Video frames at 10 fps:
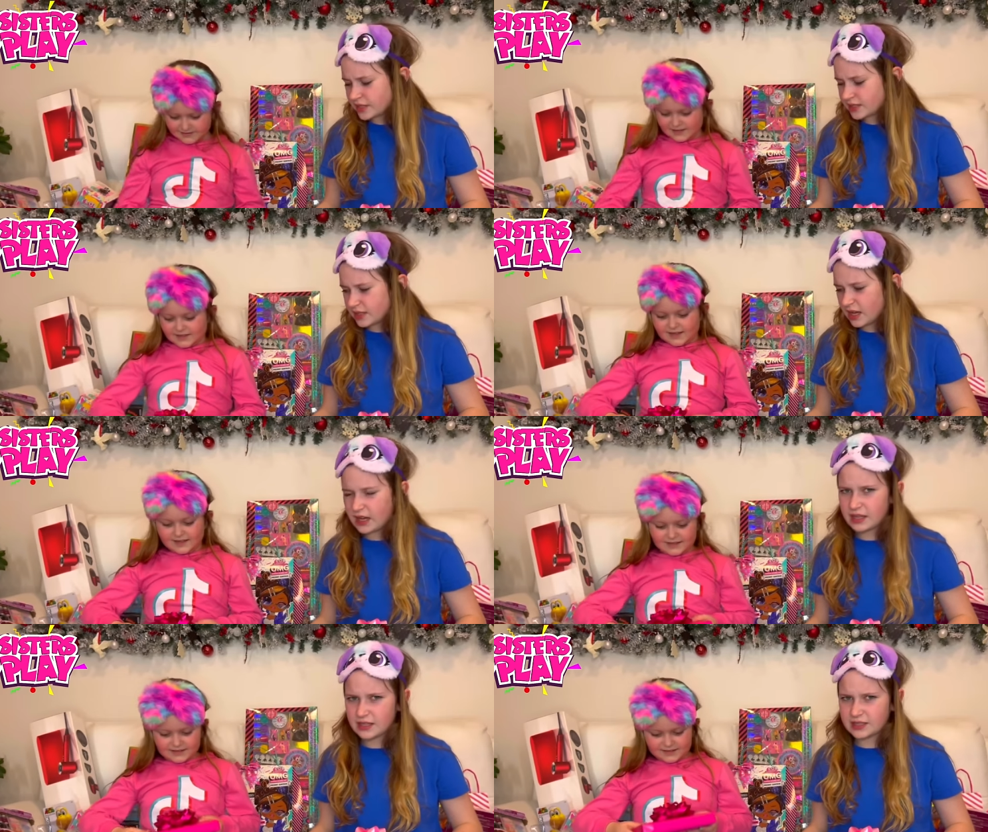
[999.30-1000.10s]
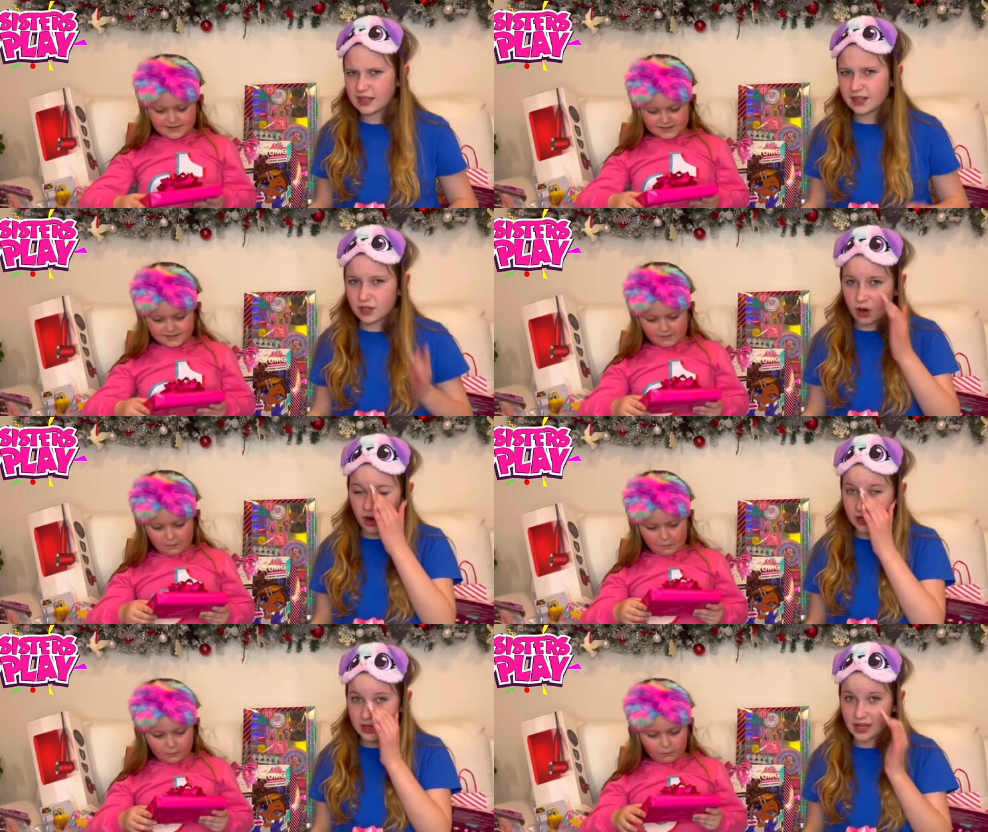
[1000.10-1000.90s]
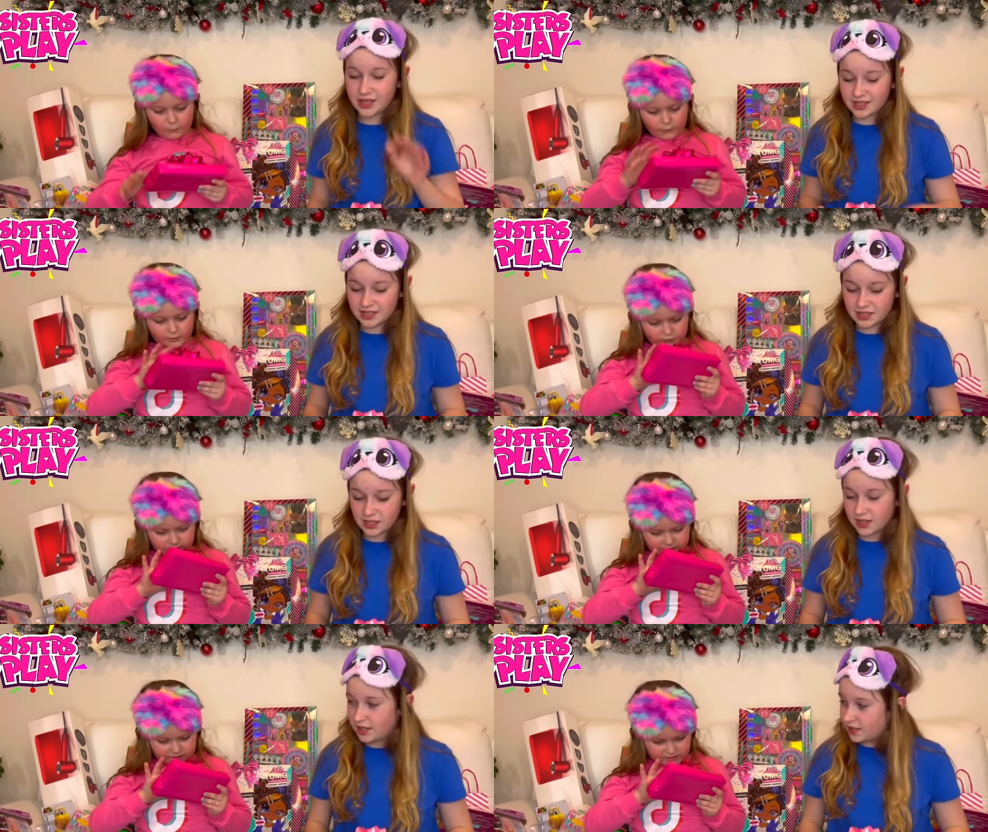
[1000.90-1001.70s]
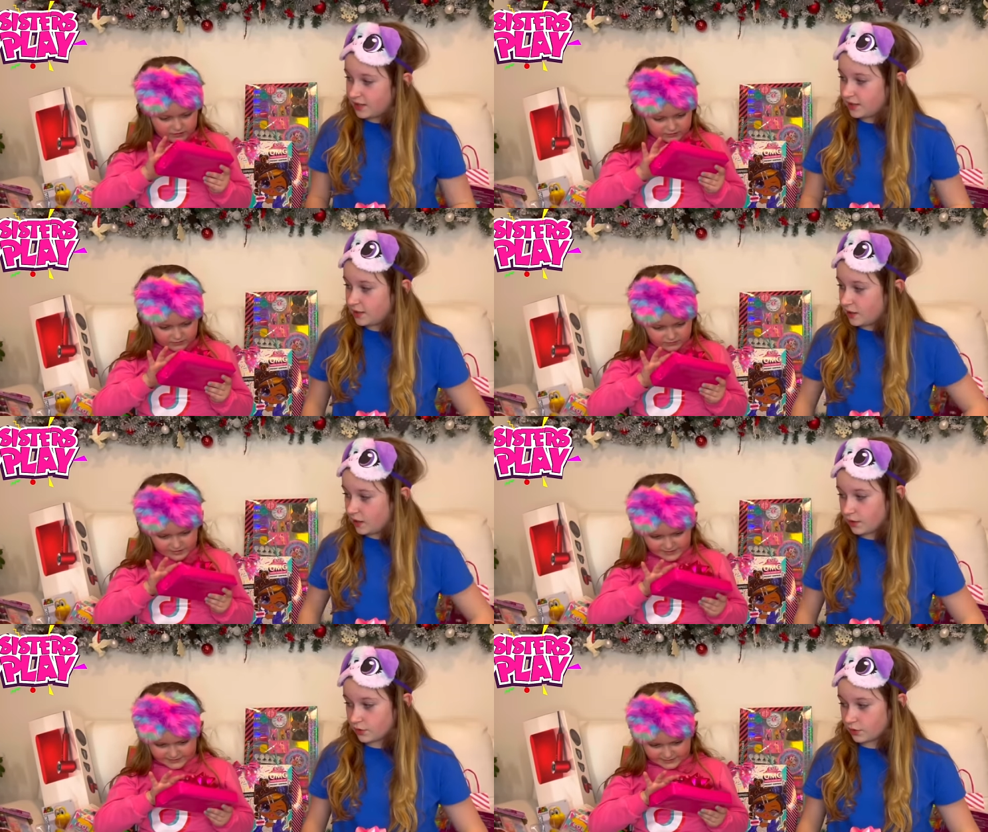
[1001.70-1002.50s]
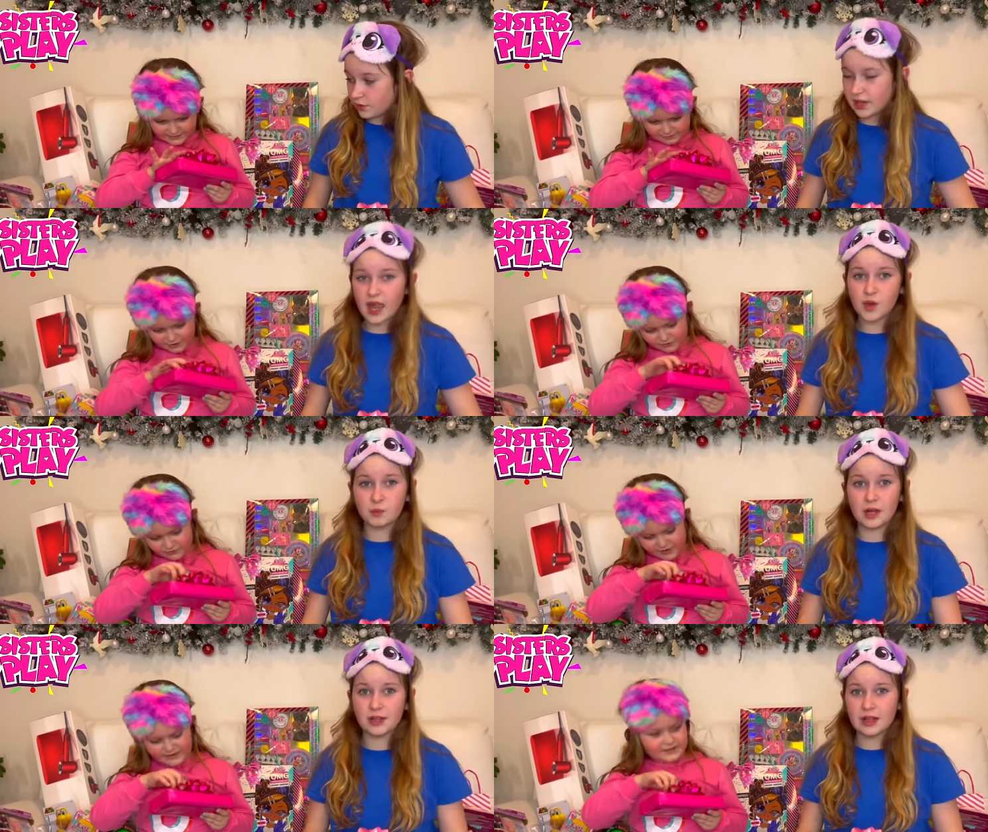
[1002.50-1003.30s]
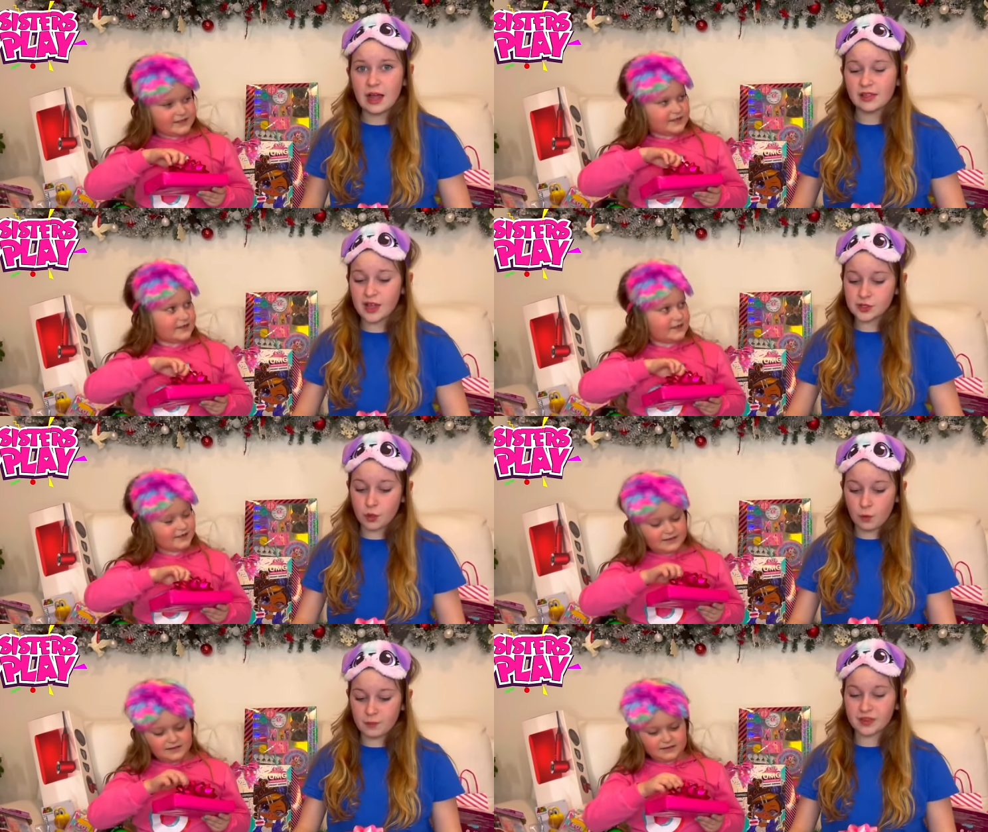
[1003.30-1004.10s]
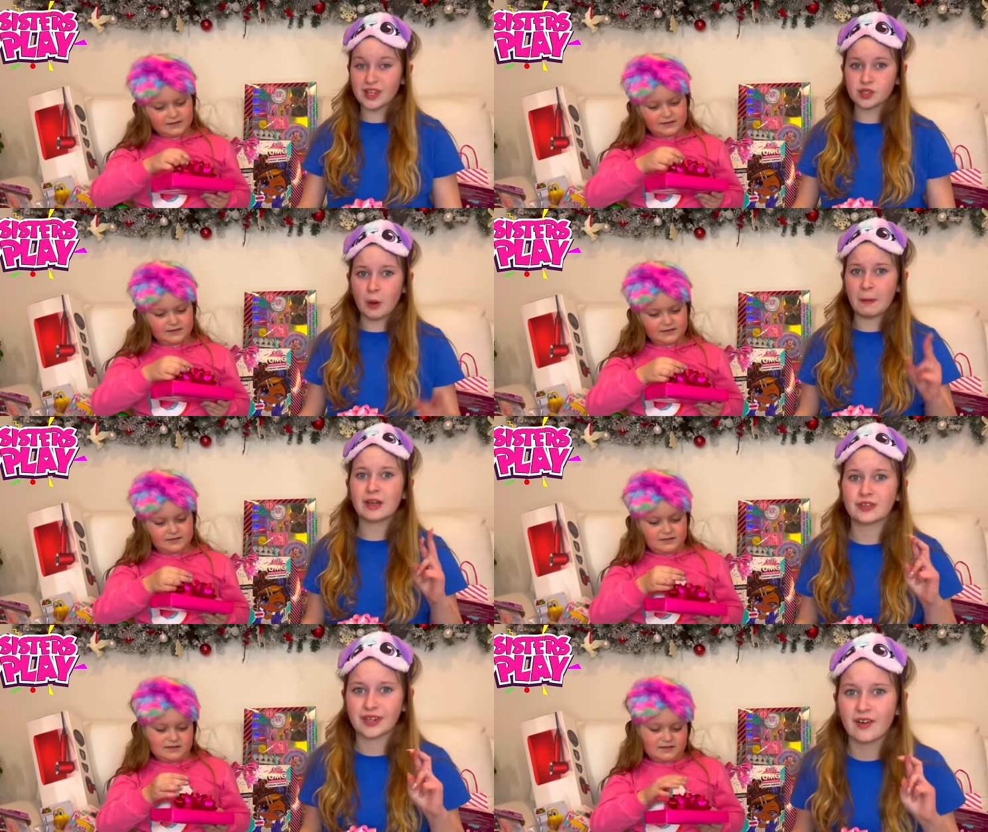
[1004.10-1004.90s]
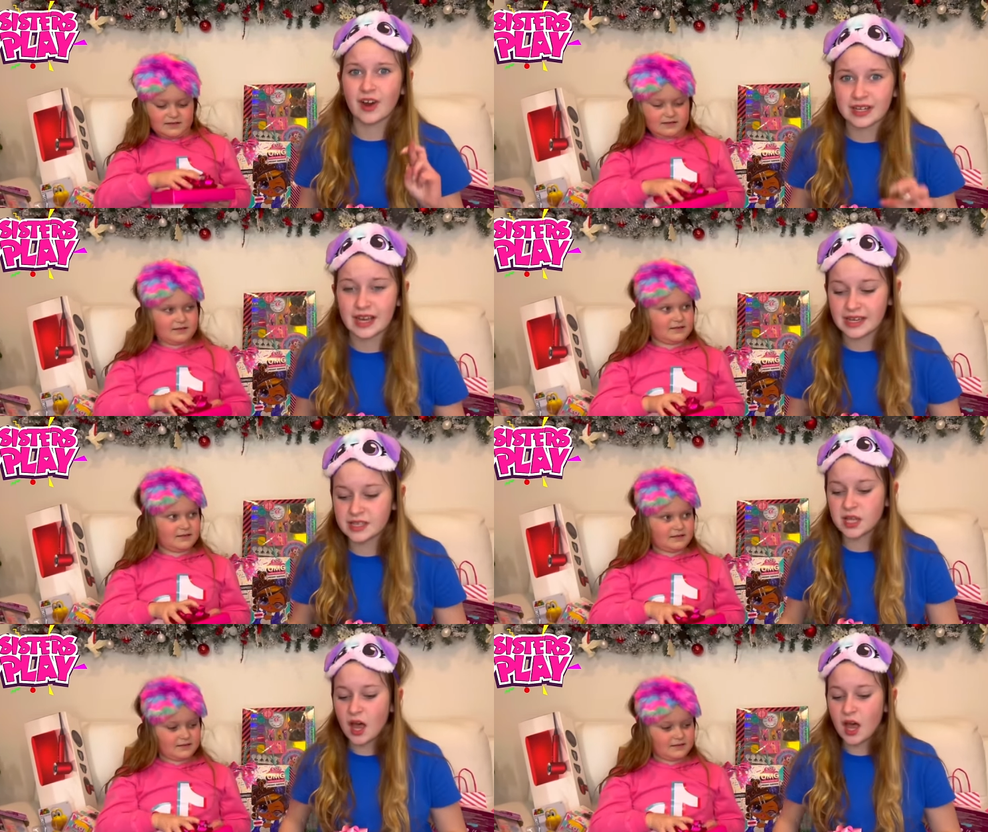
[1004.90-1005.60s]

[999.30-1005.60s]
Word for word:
Speaker 1: is that? It's like a card case. Wait, what is that? I don't know. Okay, well, let's open the card, guys.